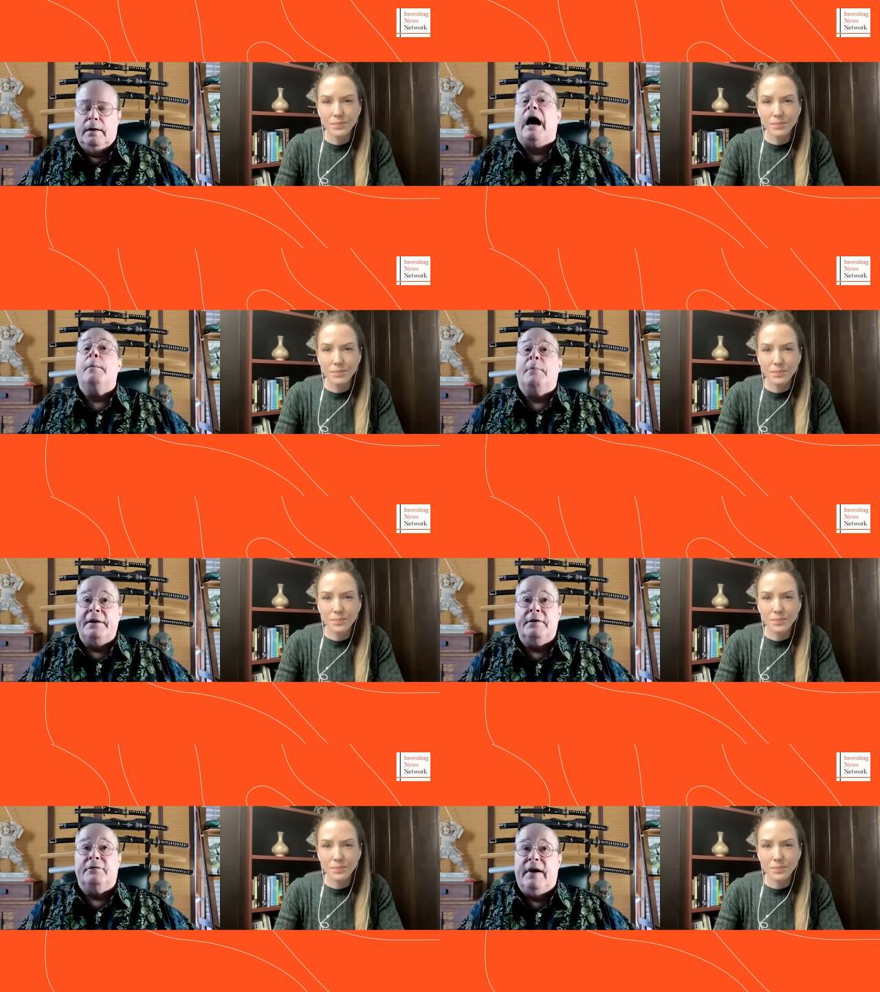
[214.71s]
Speaker 1: I'm
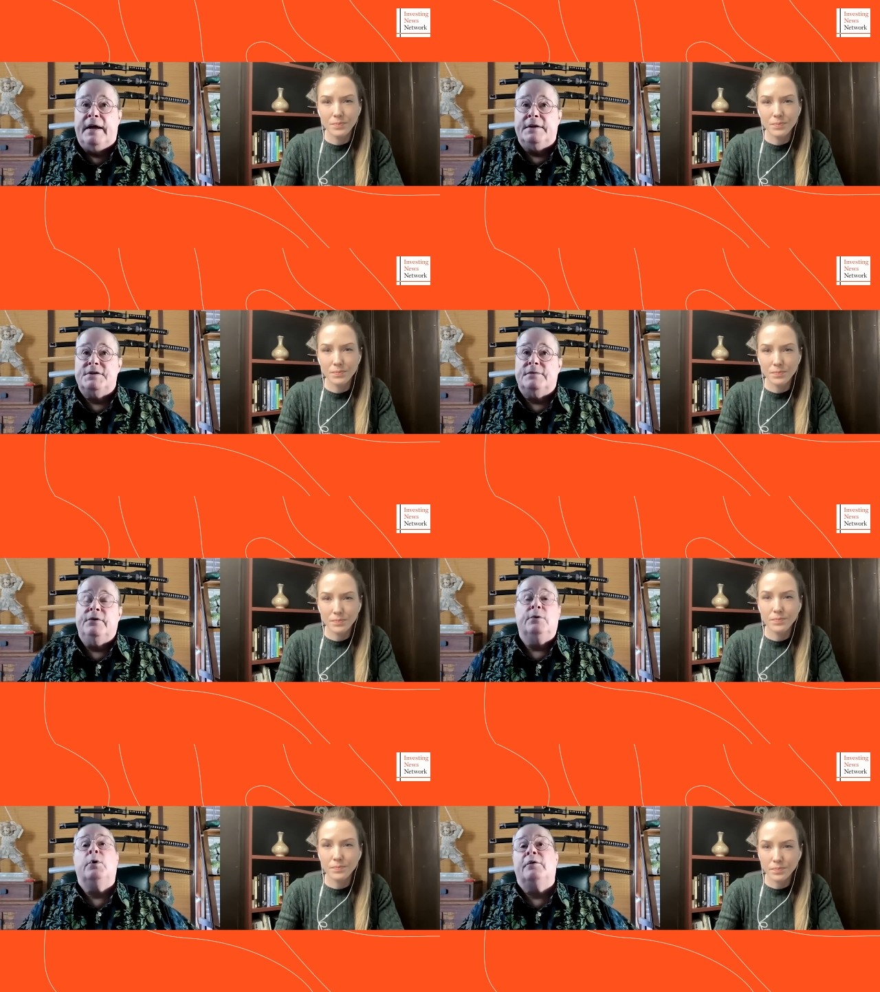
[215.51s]
on the fence. If
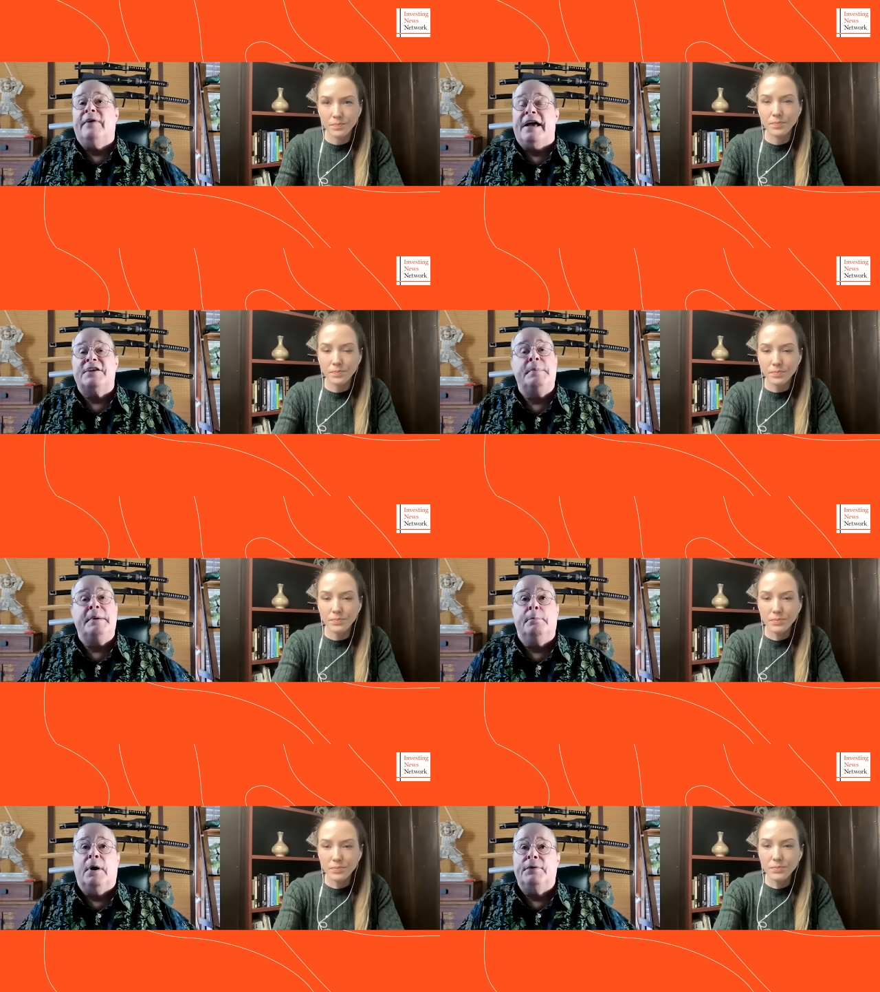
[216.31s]
you would have asked me
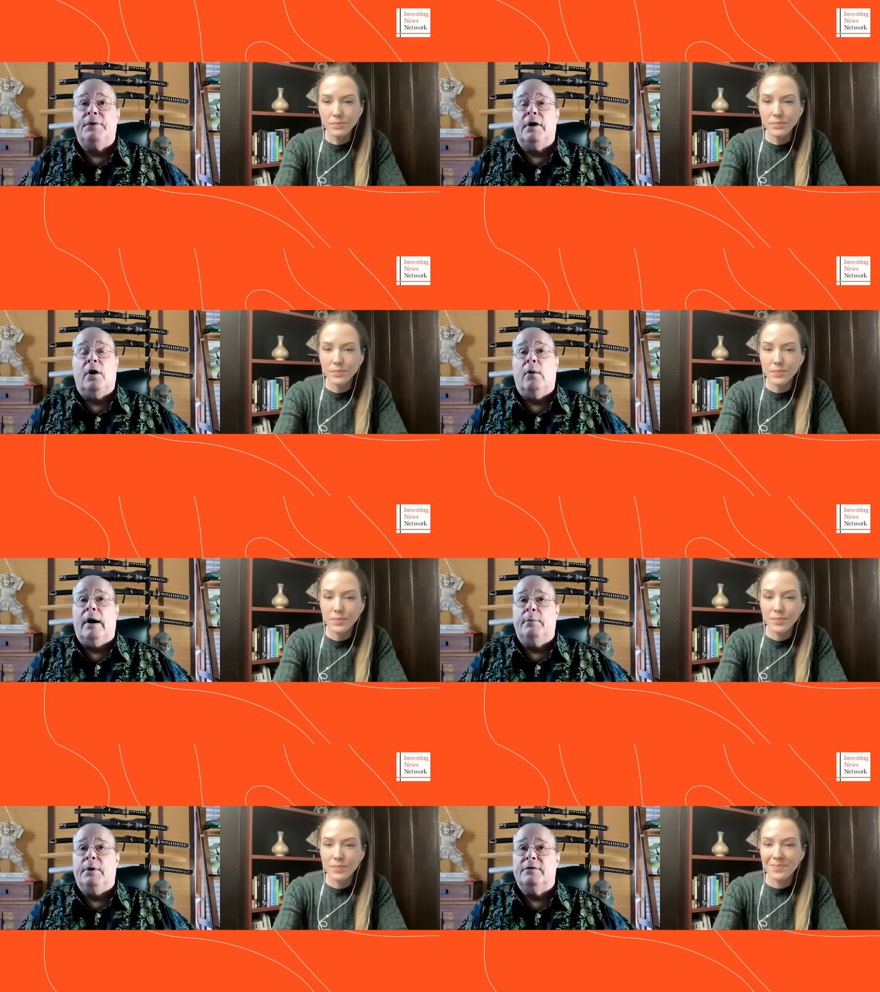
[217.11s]
a month ago,
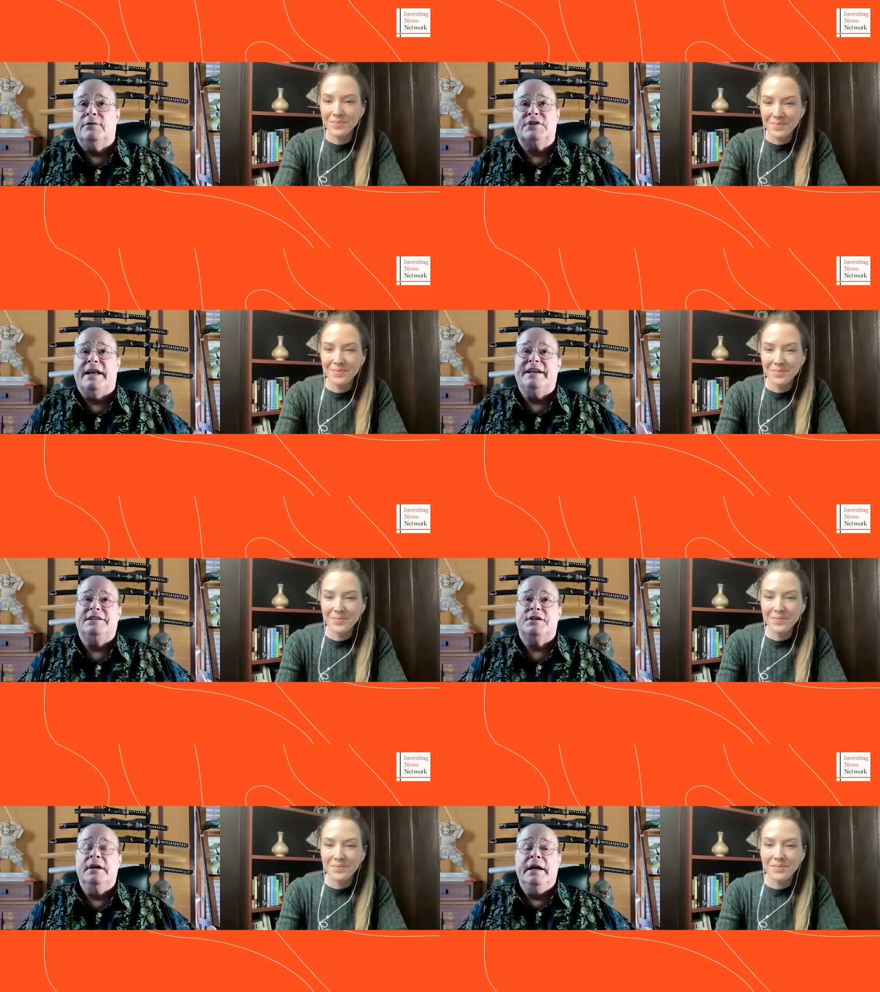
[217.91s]
I would have said
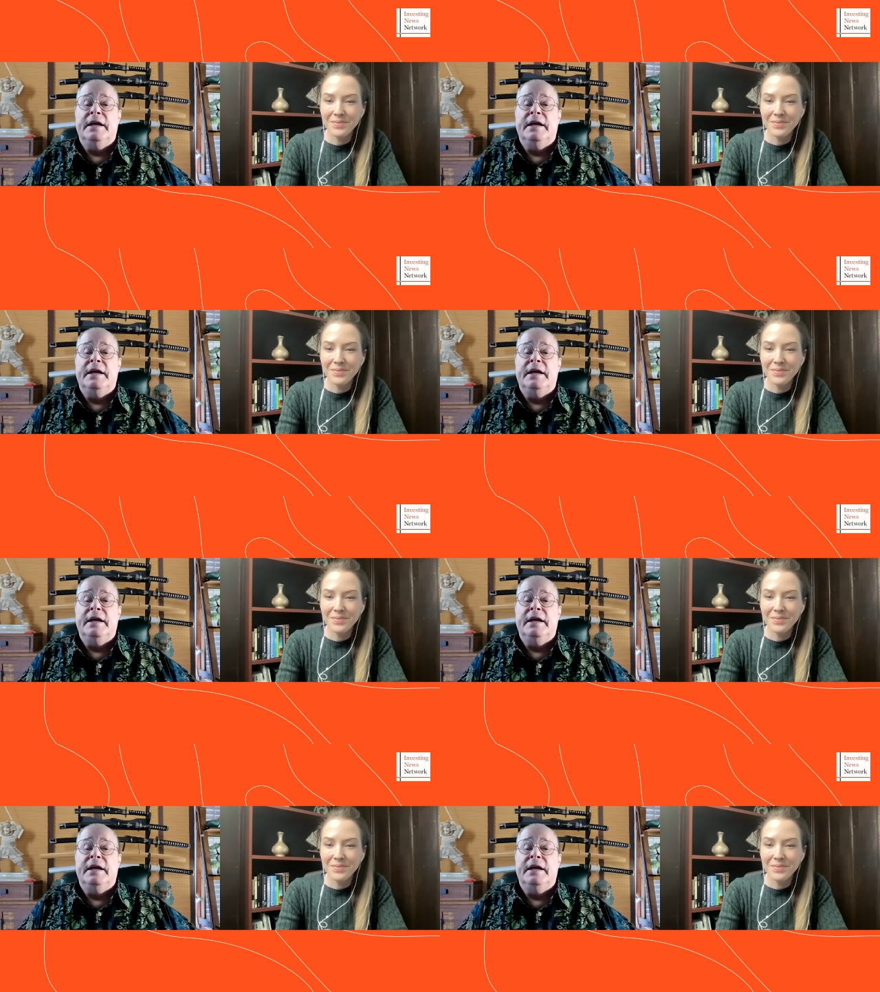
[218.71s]
it's